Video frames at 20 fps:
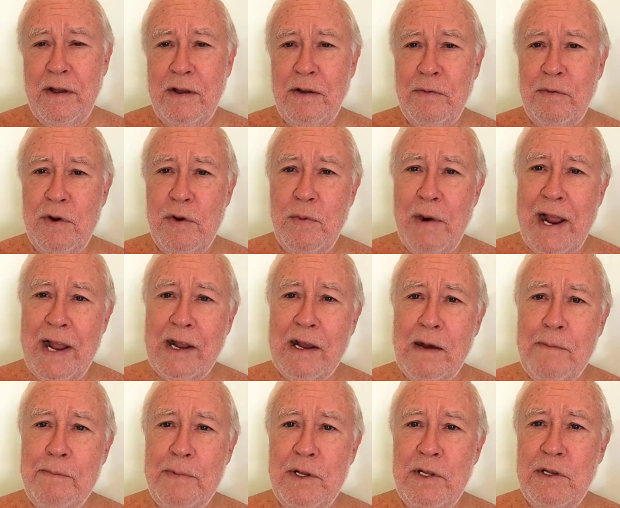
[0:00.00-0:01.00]
We wake
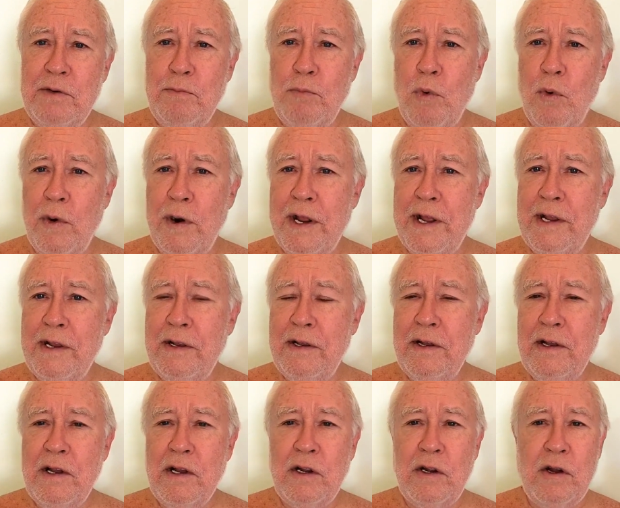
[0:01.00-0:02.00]
up in the
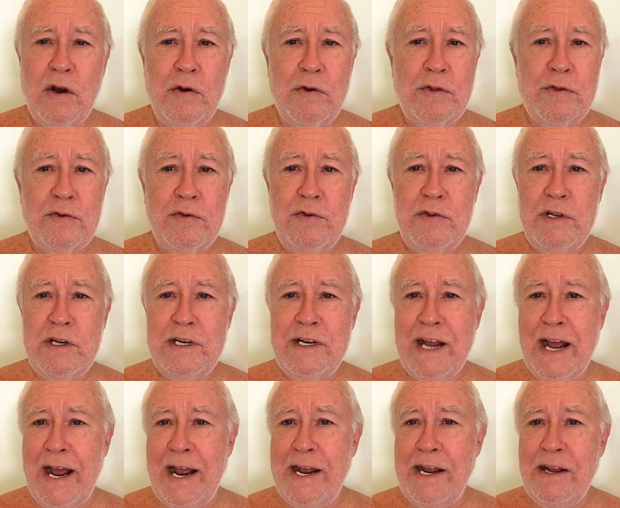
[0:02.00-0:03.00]
morning, go through the
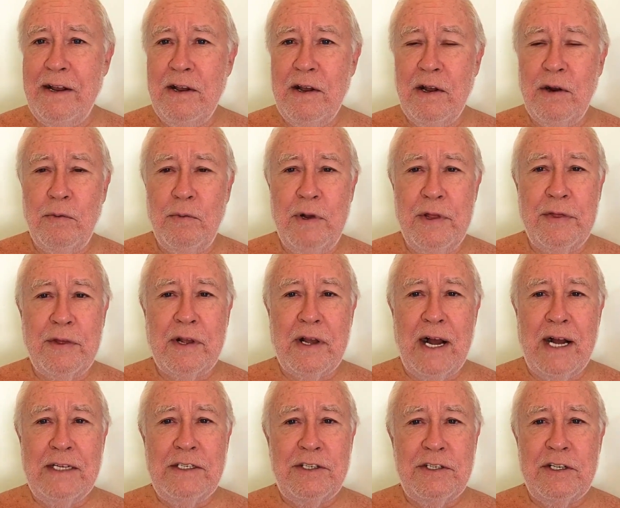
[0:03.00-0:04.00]
day with
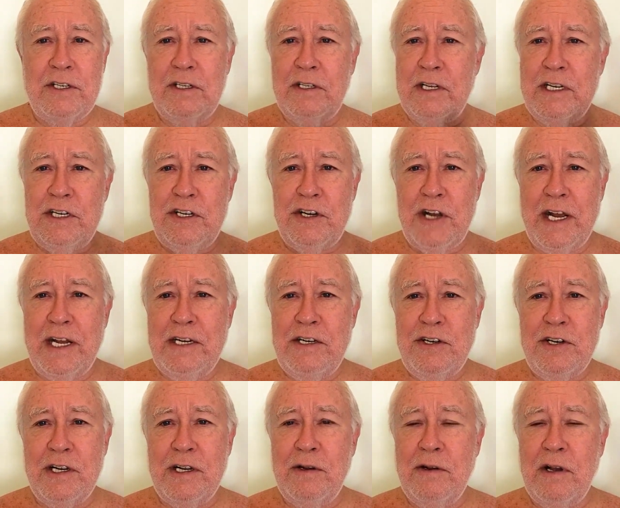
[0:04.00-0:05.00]
constantly
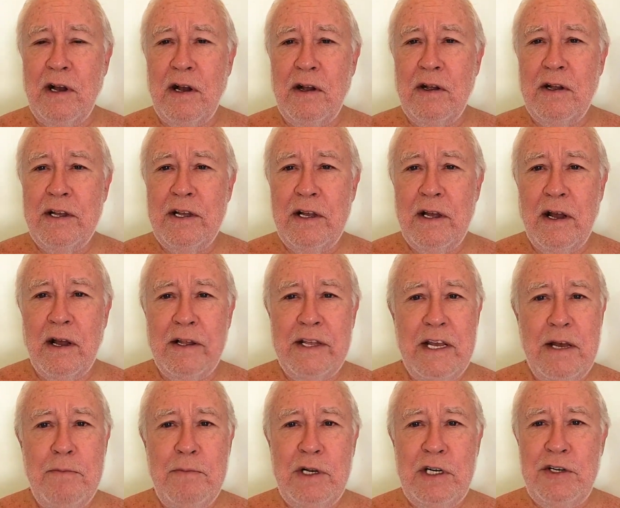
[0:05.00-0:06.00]
changing
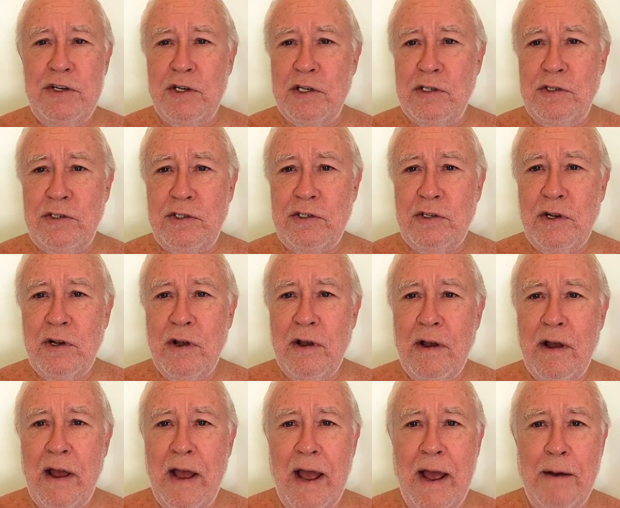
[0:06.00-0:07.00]
images
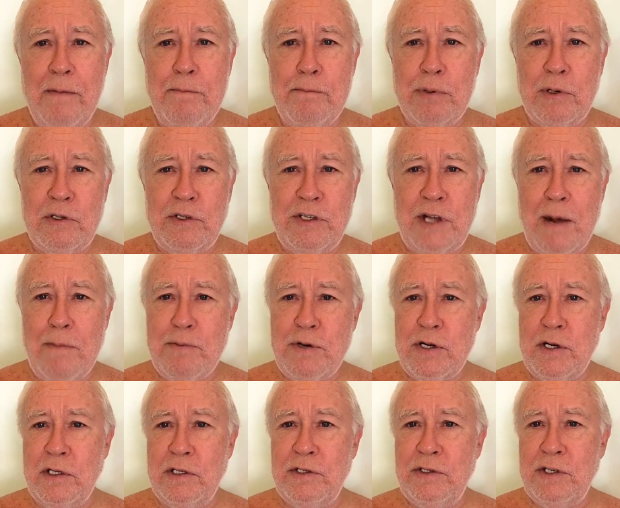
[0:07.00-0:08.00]
and
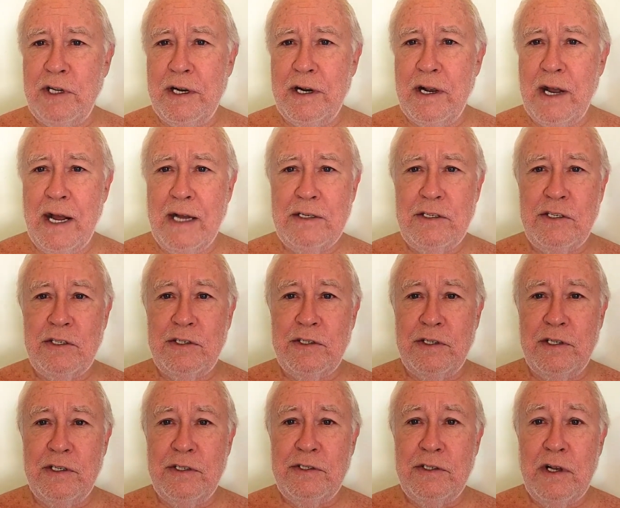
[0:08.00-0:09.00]
perceptions in
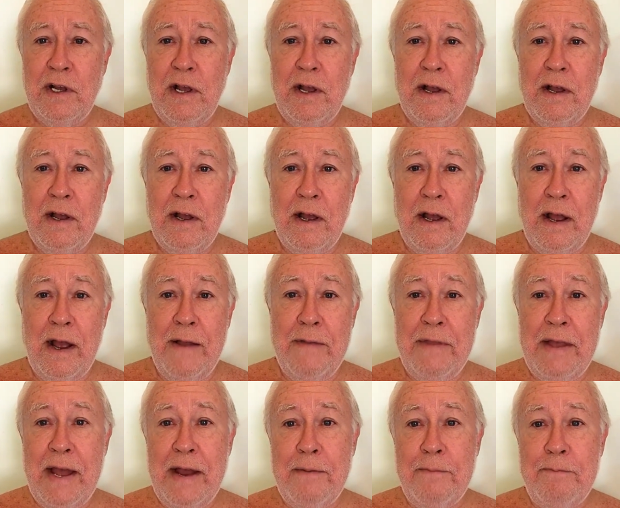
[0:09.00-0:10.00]
consciousness, and
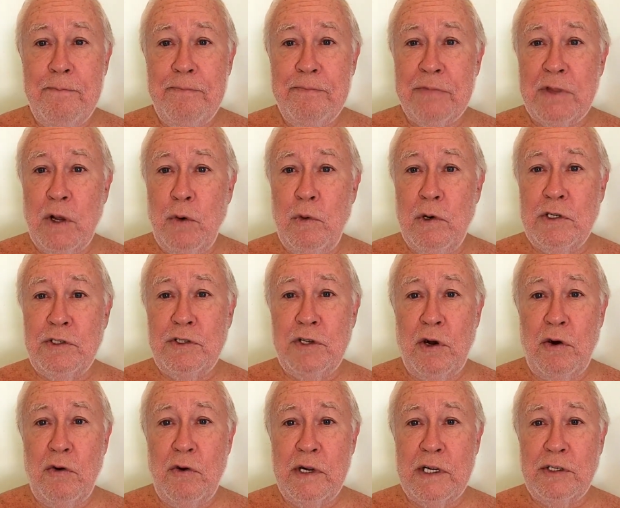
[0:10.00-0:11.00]
then we're
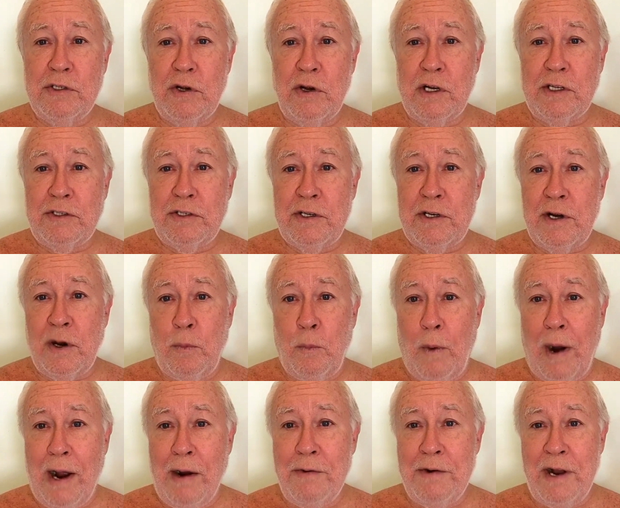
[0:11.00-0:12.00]
so exhausted and
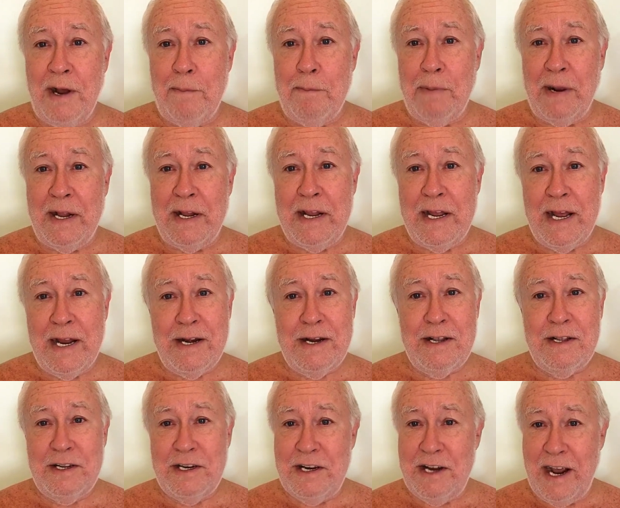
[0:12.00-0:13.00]
wound up by the end
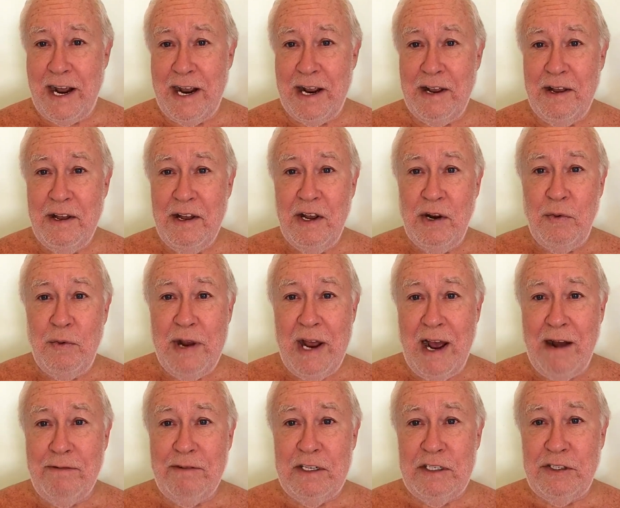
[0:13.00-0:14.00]
of the day, we
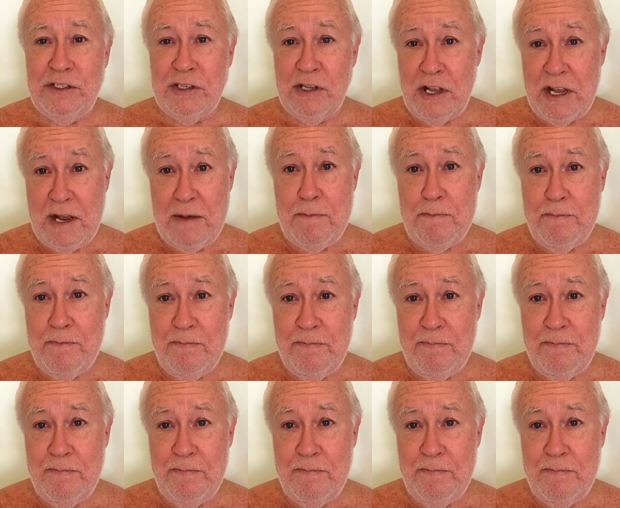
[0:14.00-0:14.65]
have to sleep,